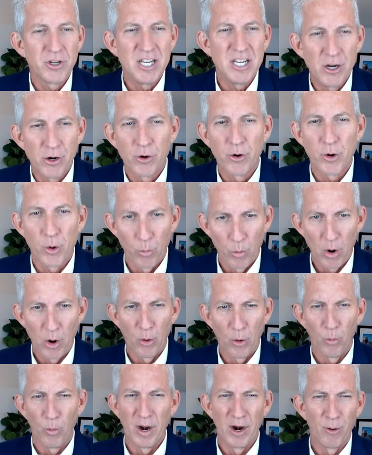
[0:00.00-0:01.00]
year in a
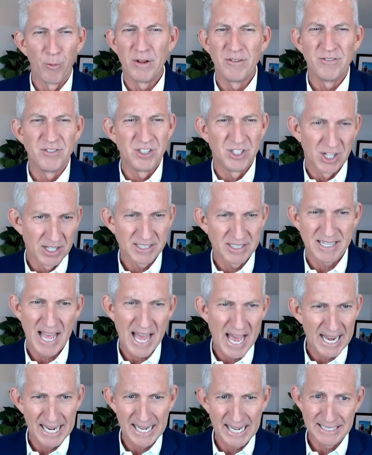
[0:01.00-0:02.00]
row where we've just
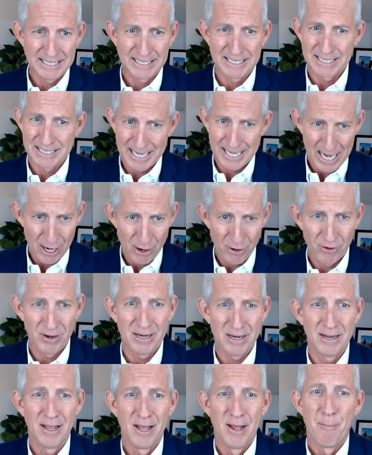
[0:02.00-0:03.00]
had a
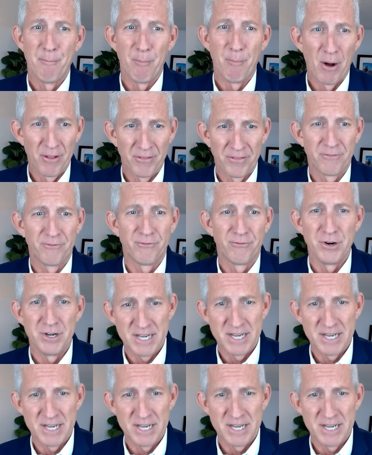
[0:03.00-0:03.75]
scary month for